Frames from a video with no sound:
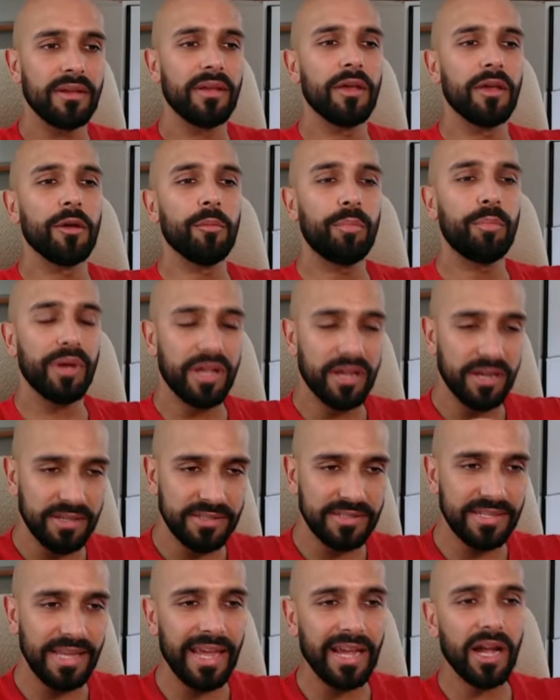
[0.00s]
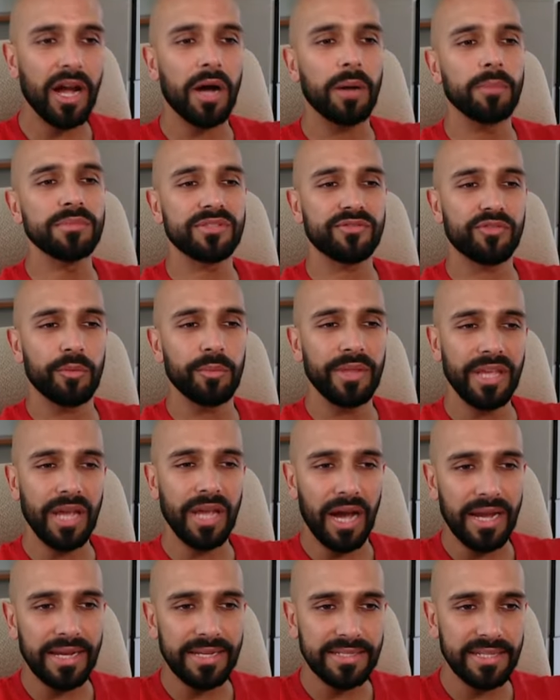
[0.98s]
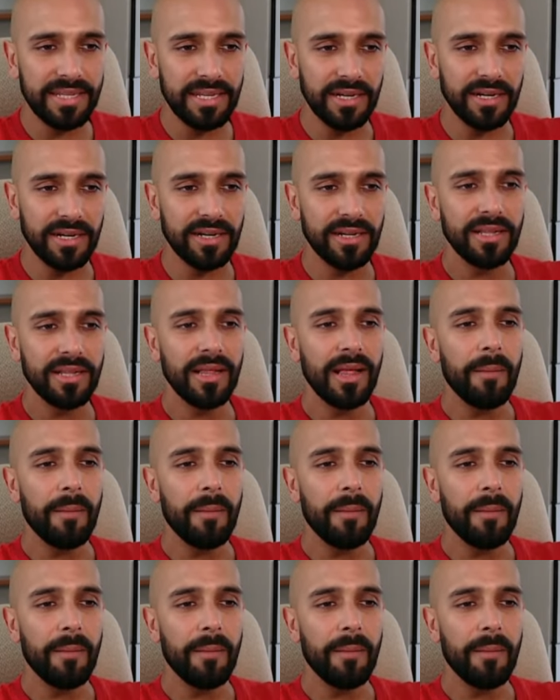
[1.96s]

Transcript: Because it comes from the idea